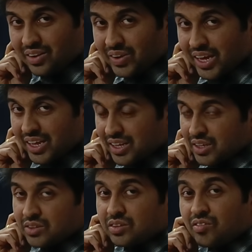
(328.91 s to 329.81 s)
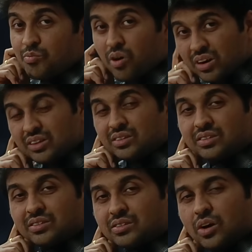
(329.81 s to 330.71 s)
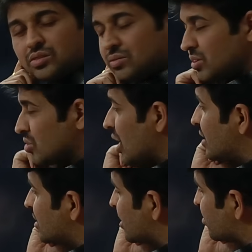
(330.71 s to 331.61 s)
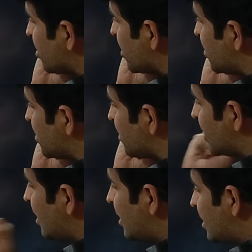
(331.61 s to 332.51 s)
Okay, so I've bought this awesome visualization for you.